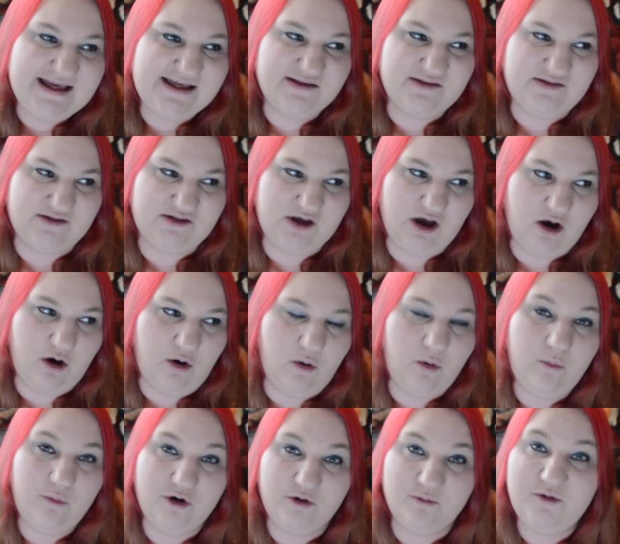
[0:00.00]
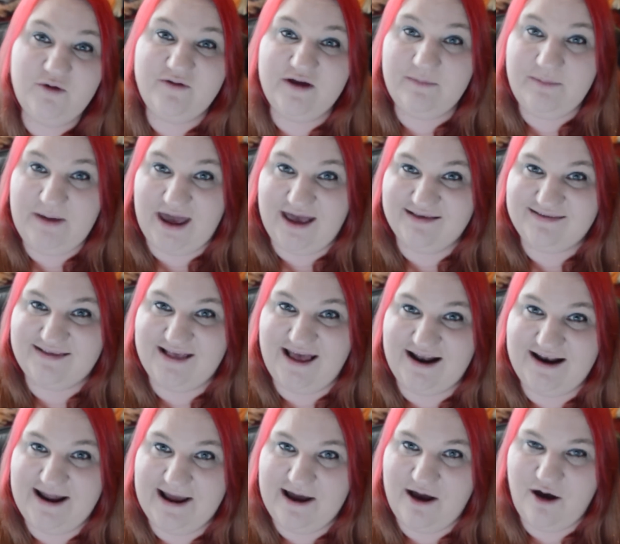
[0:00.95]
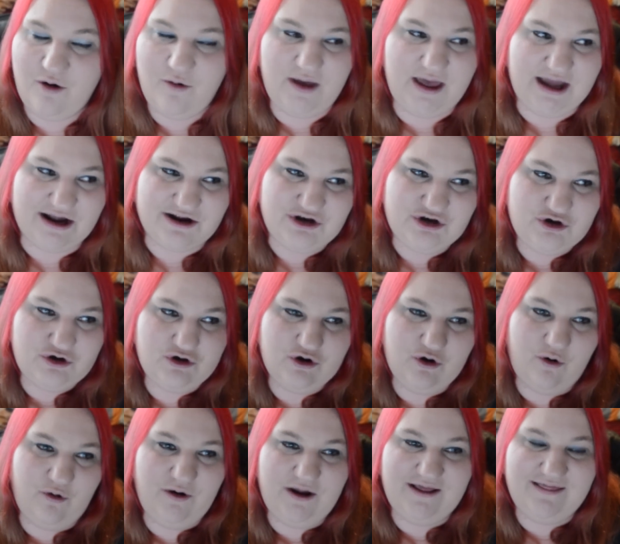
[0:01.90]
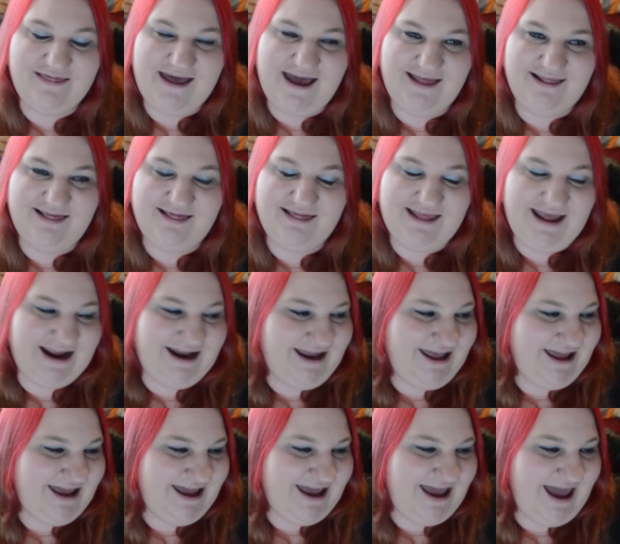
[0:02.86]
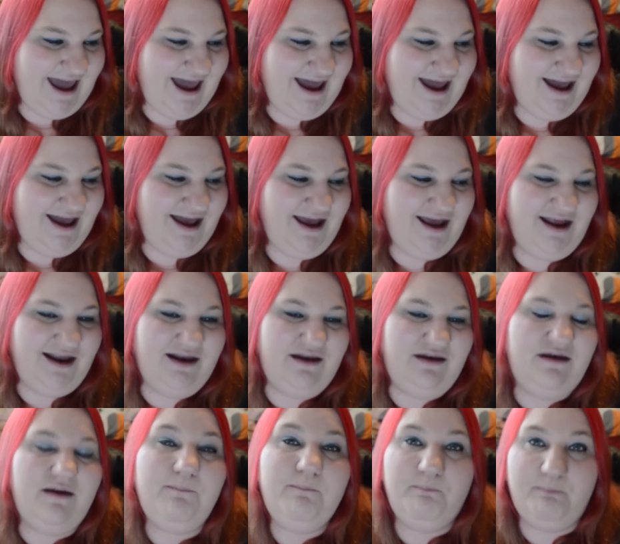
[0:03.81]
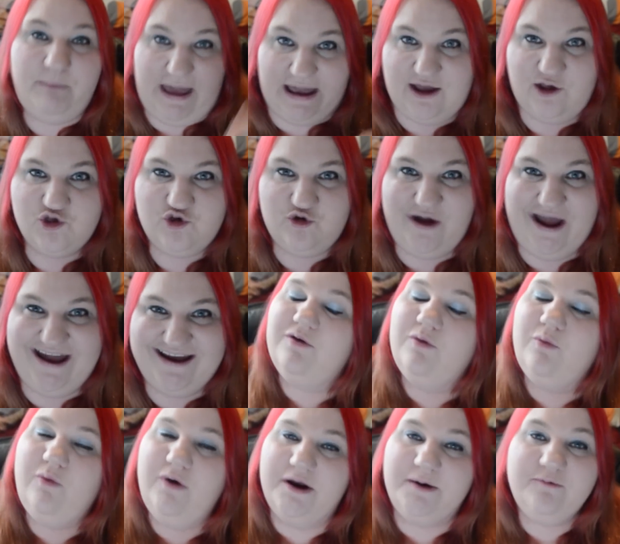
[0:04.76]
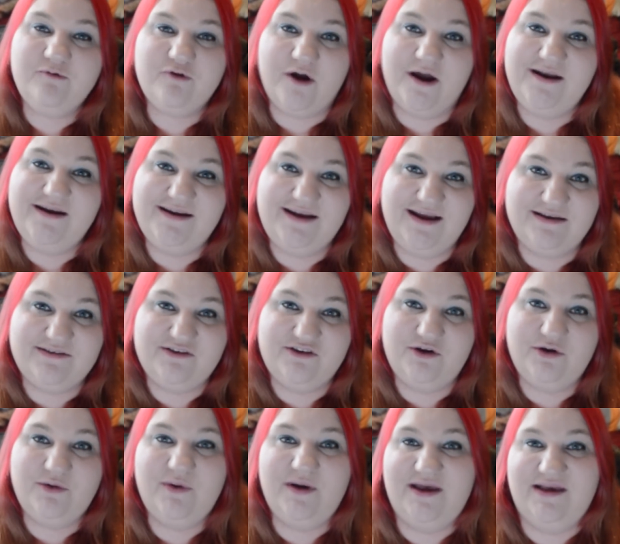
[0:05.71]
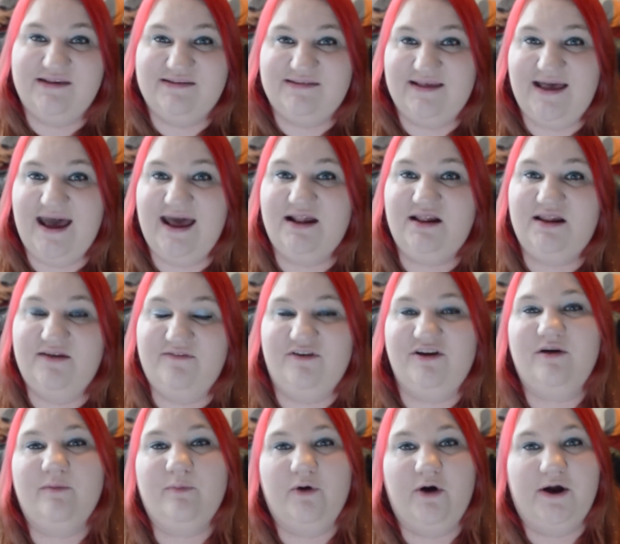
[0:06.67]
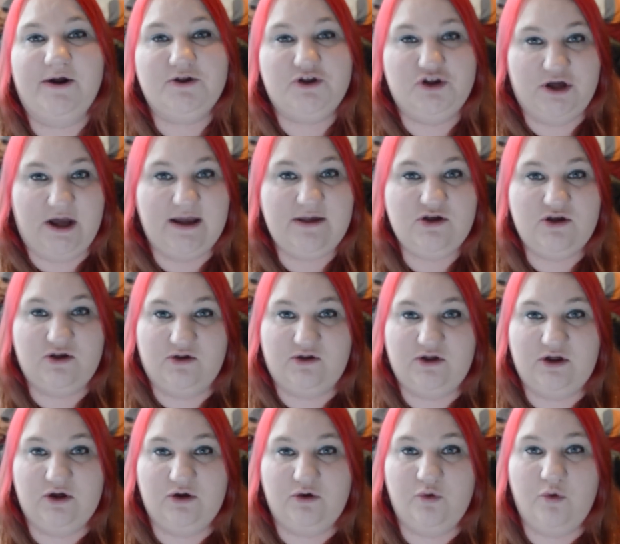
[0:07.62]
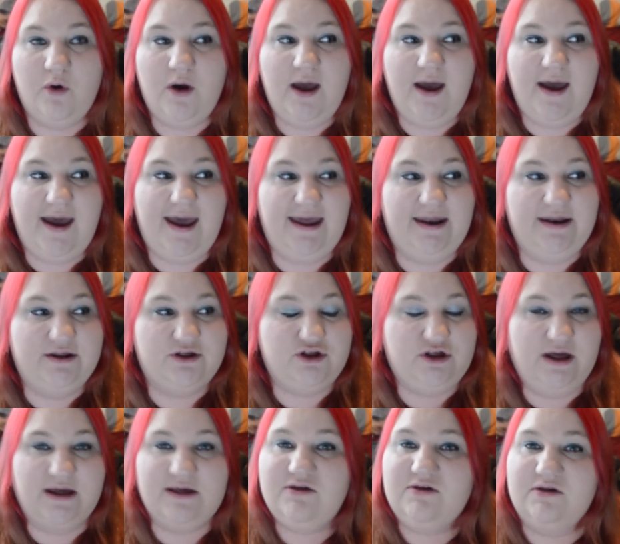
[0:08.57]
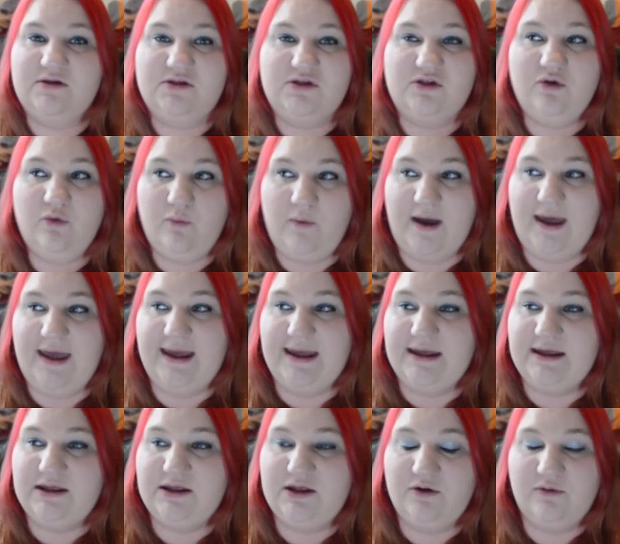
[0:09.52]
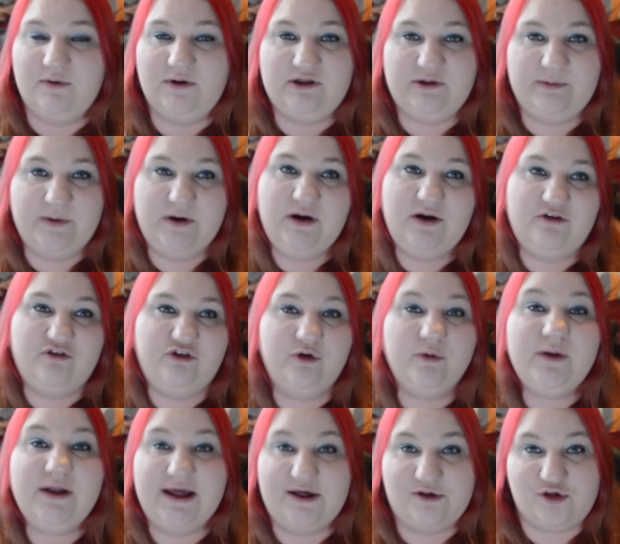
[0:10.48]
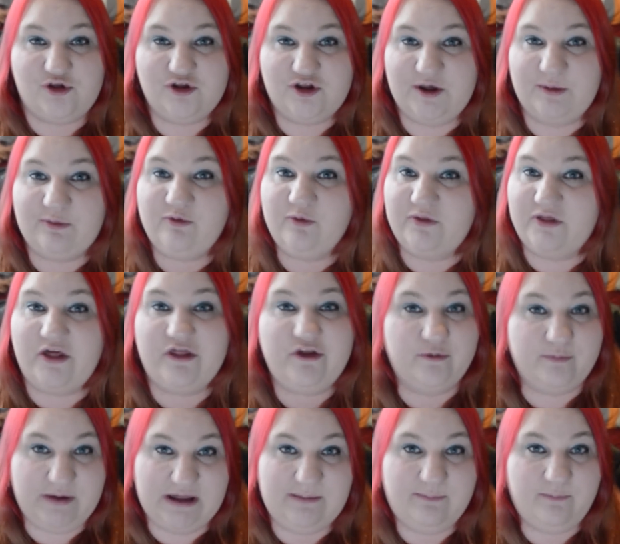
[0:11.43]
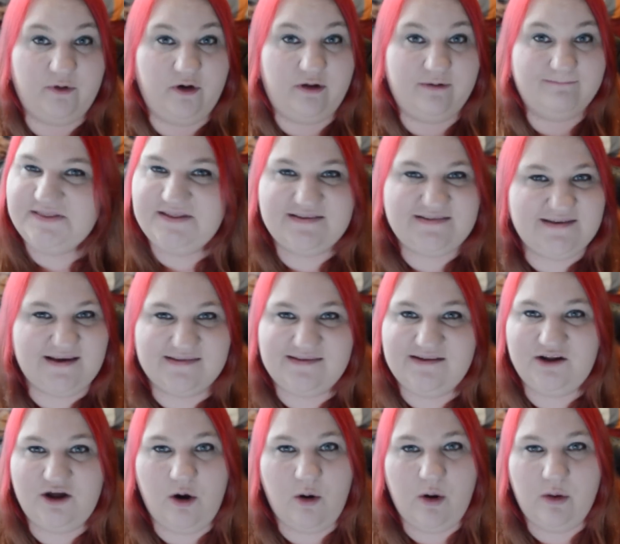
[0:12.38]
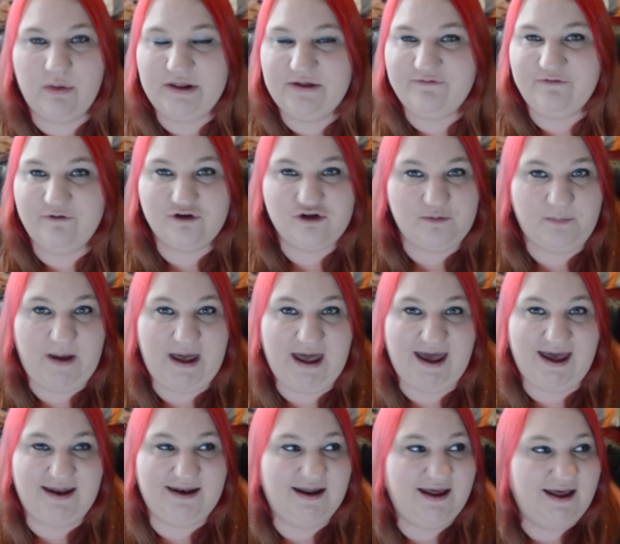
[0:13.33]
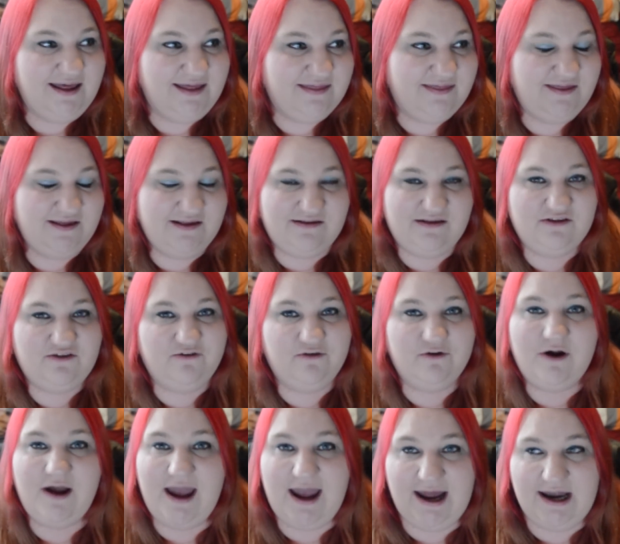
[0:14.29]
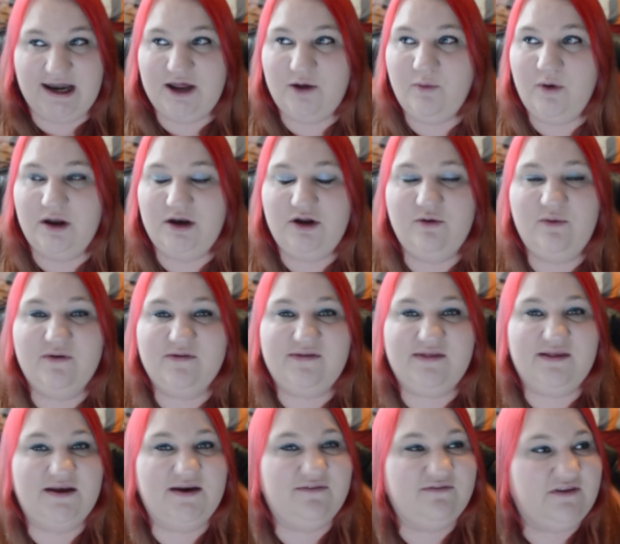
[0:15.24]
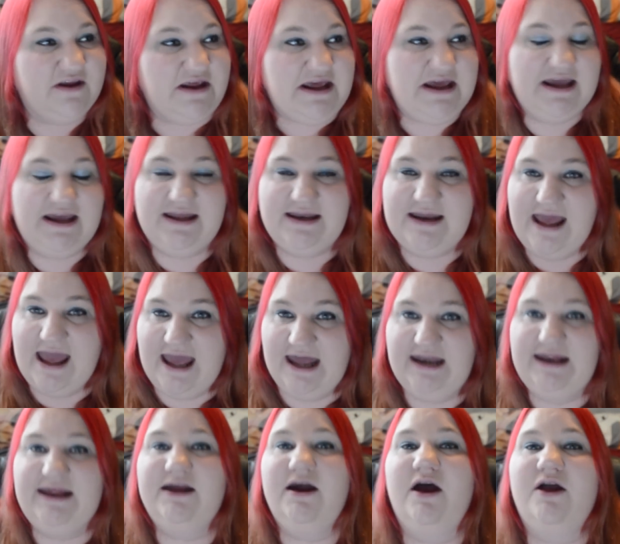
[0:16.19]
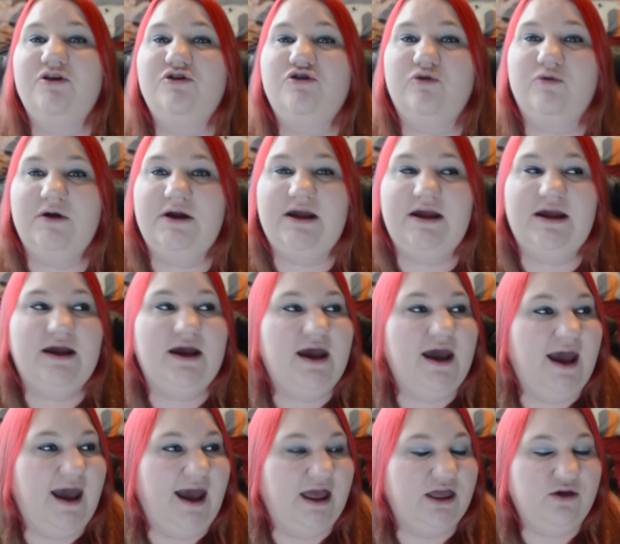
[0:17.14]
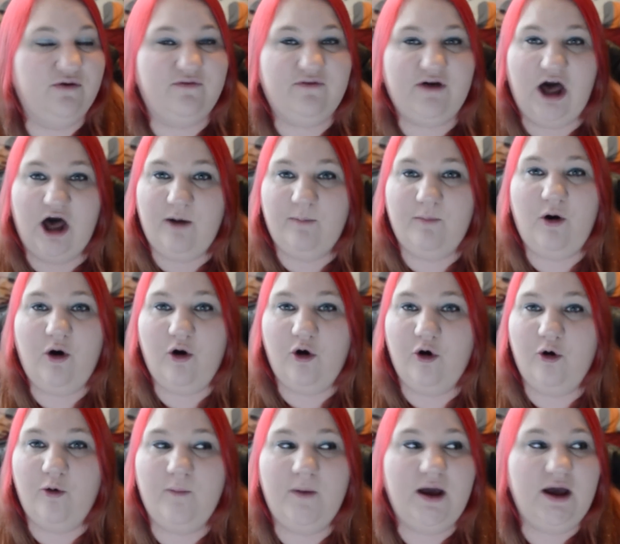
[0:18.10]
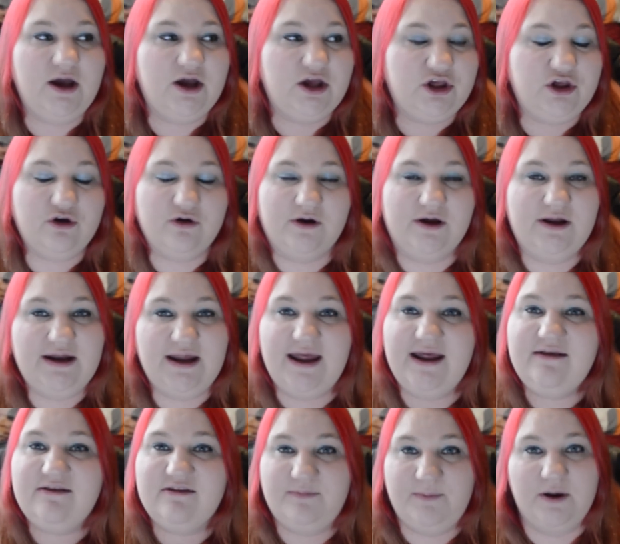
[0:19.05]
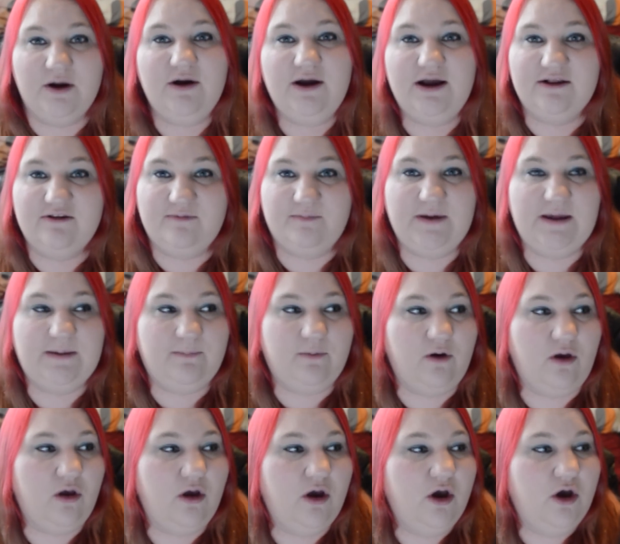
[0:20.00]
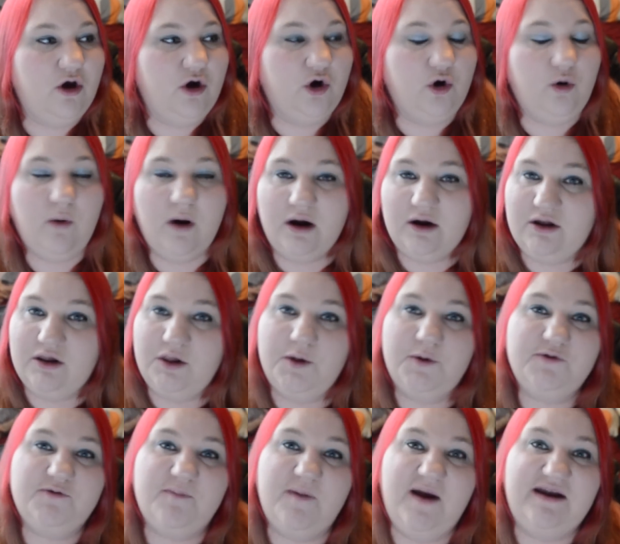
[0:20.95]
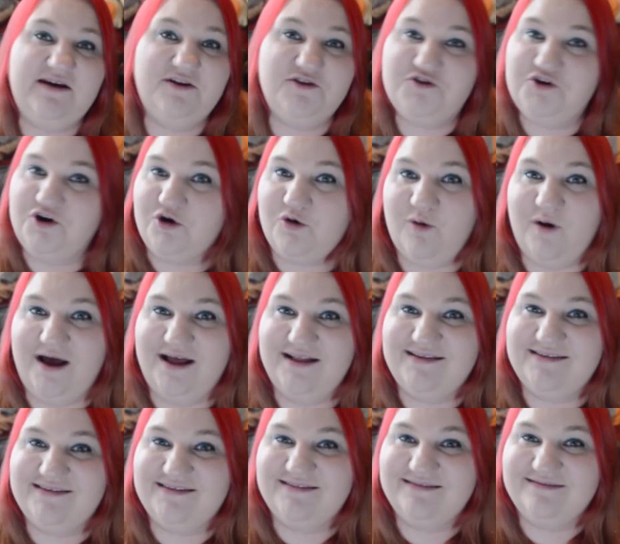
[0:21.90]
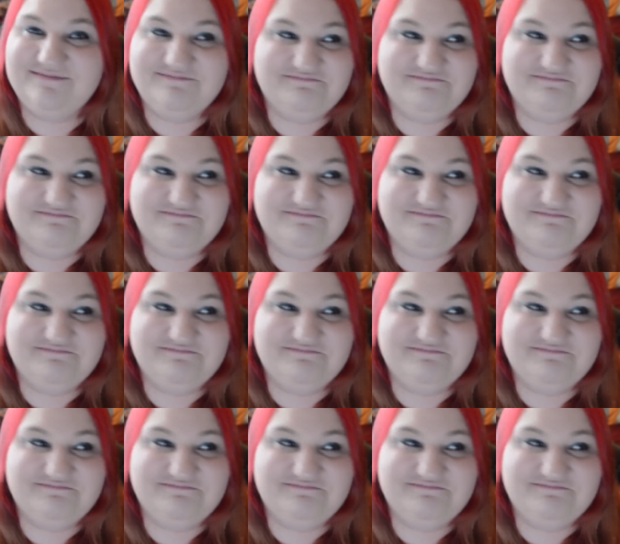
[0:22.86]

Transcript: So we're moving past that now, ignoring that lady, and back on track. What I'm trying to get to is that living abroad changes you, and it changes the way you experience your relationships with other people. This doesn't go only for Japan. This is for anyone who has lived in any country and you've come home. You're gonna experience people who are closed-minded jerkwads.